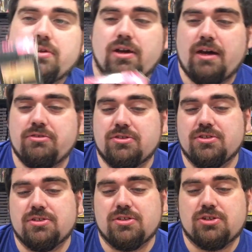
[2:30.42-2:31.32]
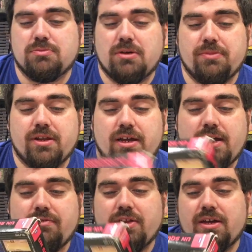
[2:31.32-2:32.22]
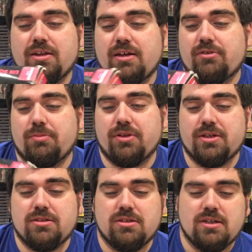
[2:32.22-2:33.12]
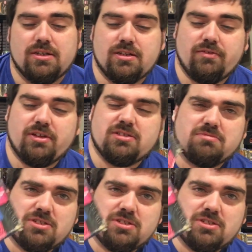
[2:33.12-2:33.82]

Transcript: obviously this is a shmup that I have not ever played. Definitely has some